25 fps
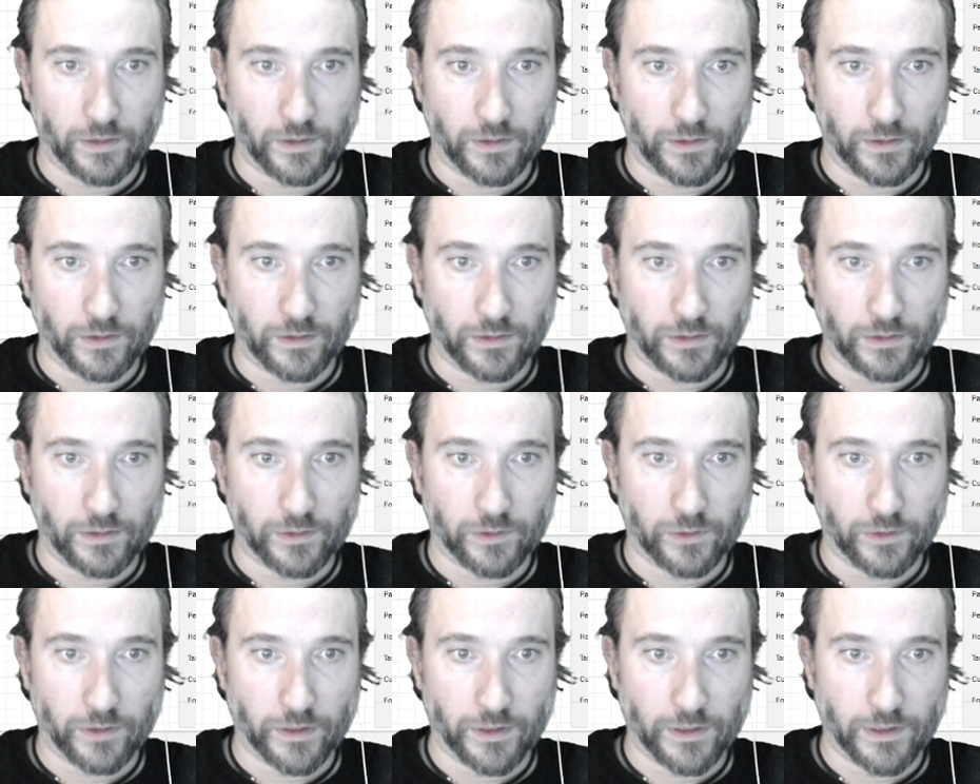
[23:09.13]
Let's
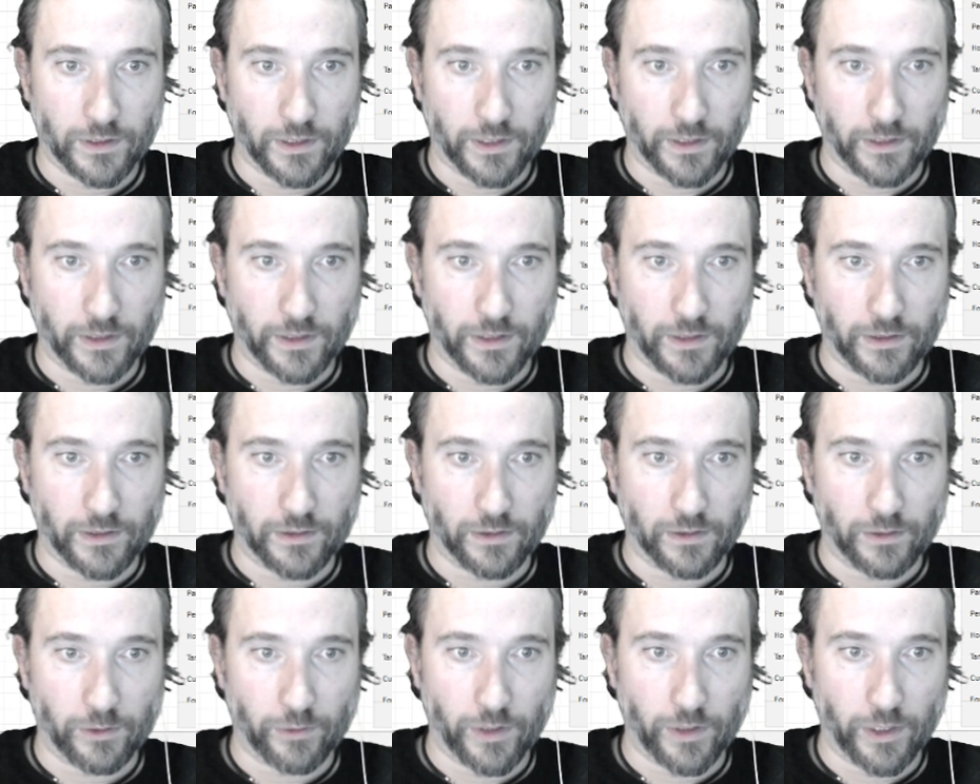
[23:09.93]
try and select these
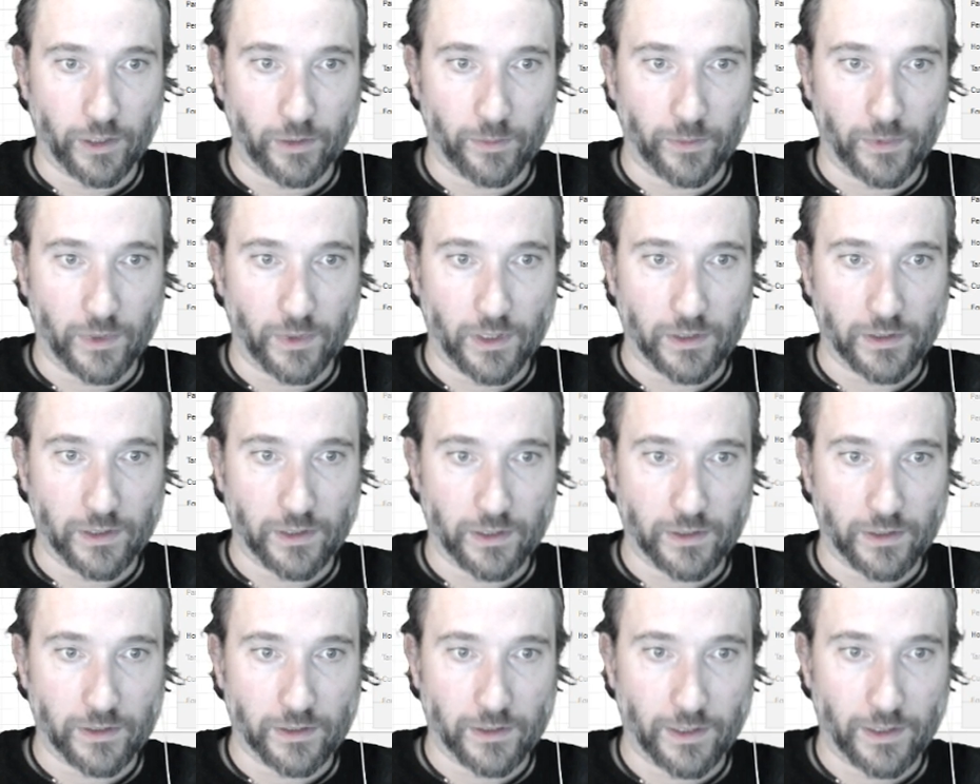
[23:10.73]
and create them as a
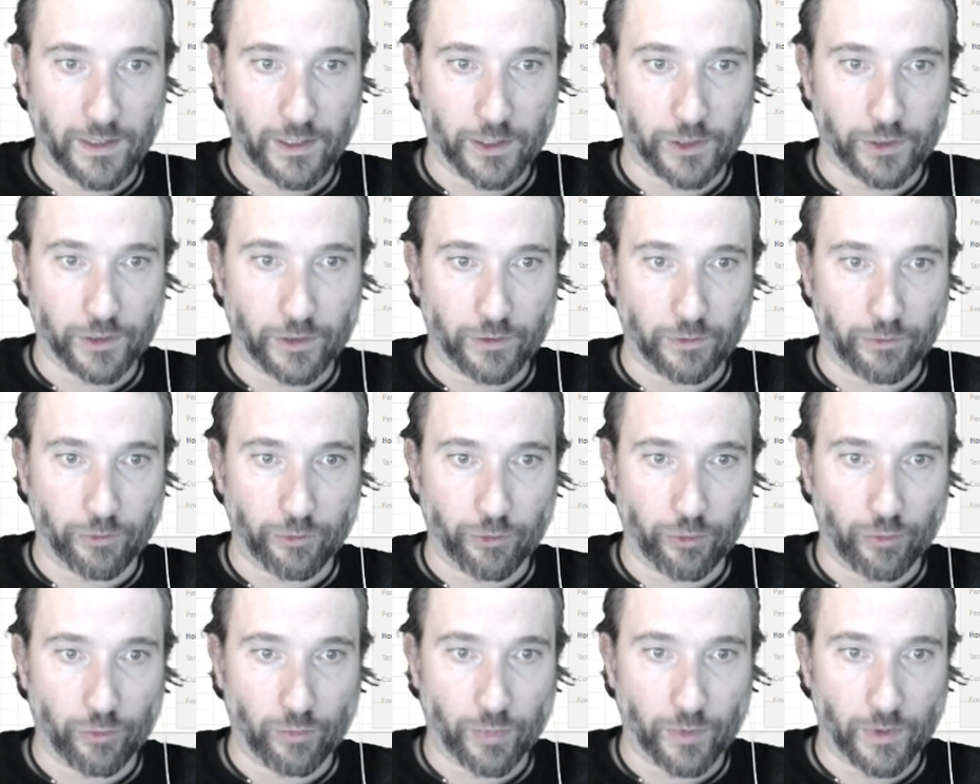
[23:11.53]
selection
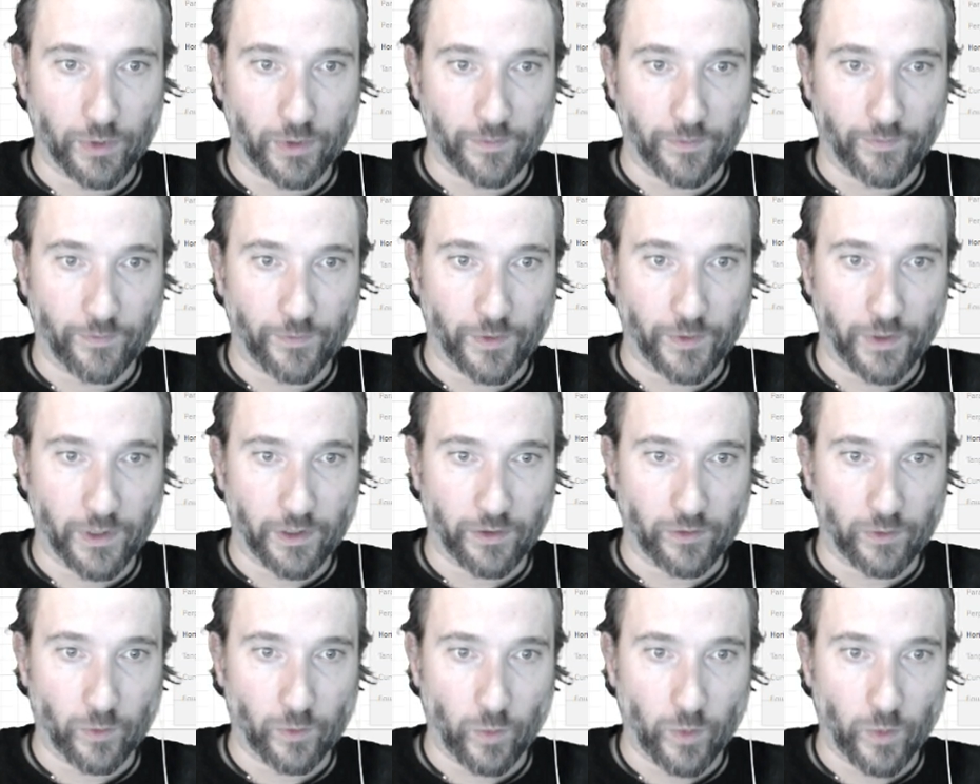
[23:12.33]
group,
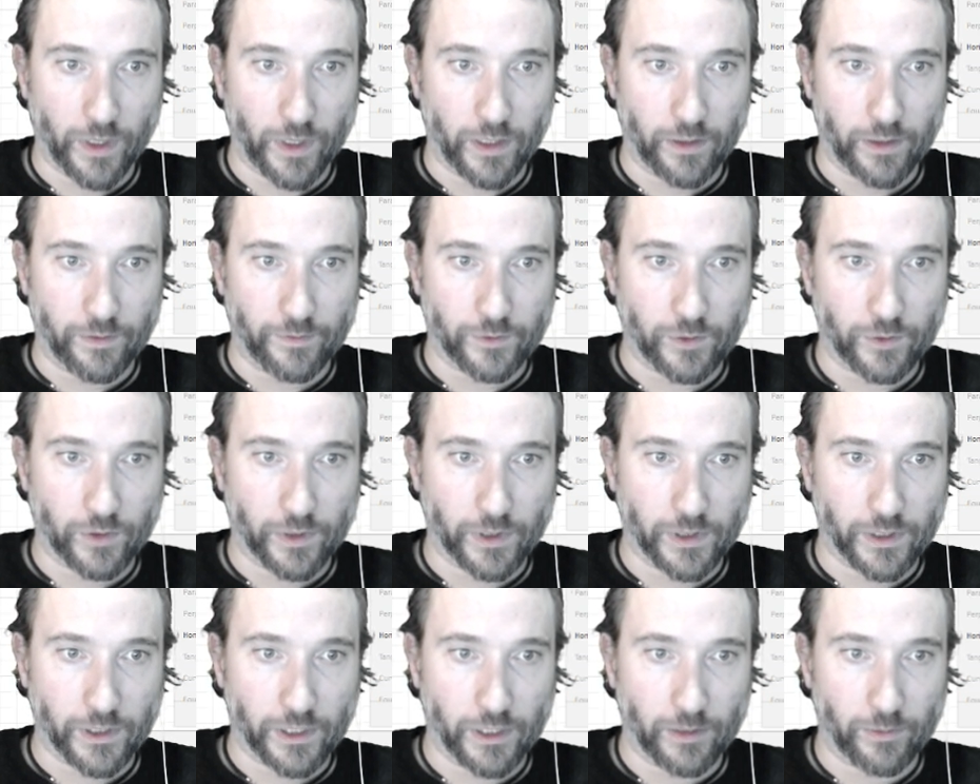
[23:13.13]
as a way of trying
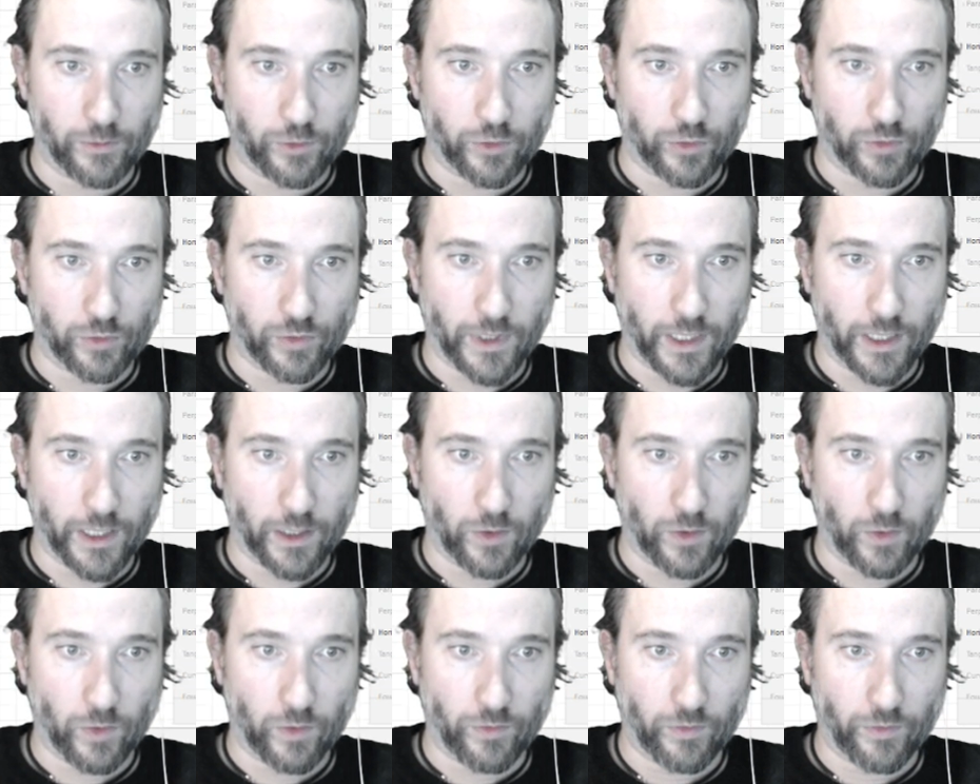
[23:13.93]
to keep track
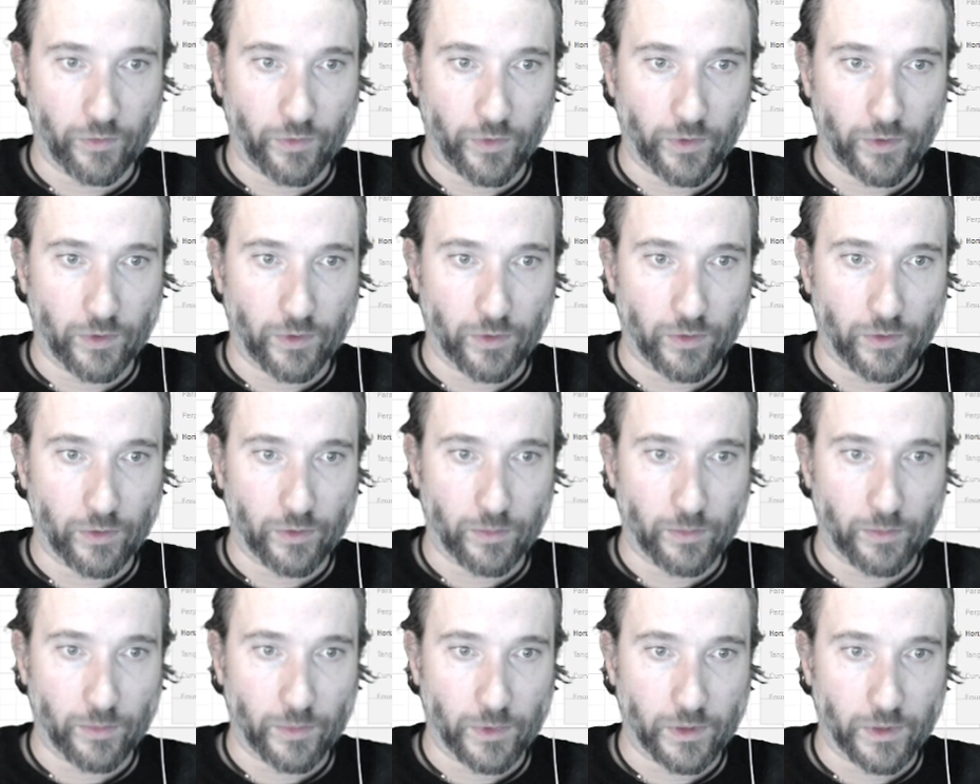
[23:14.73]
of
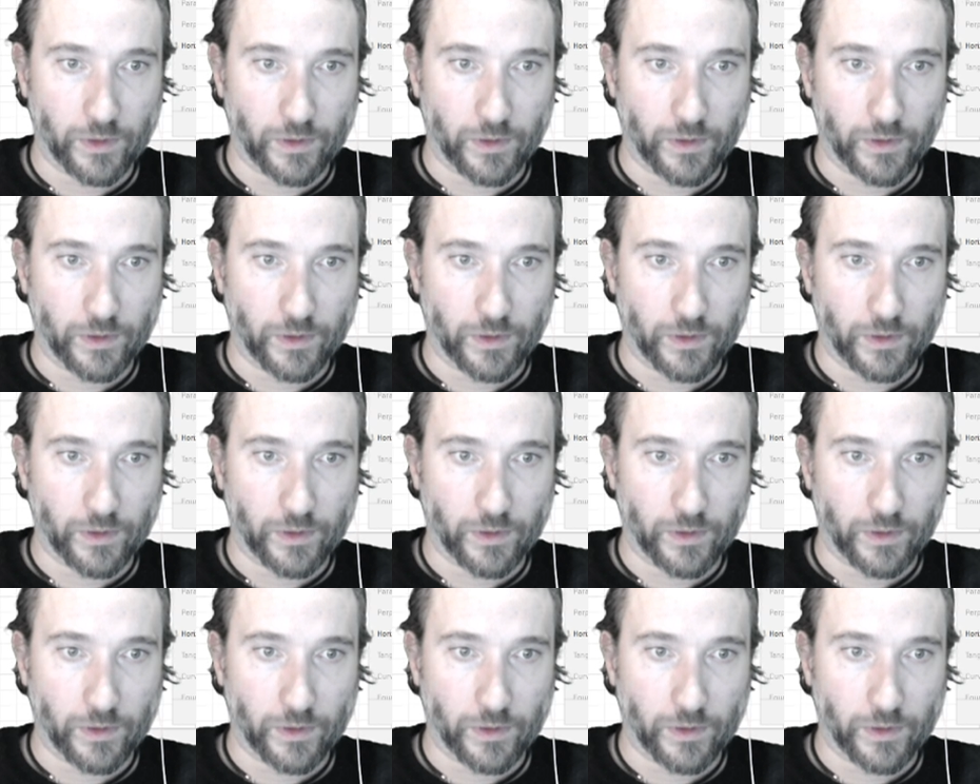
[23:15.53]
them.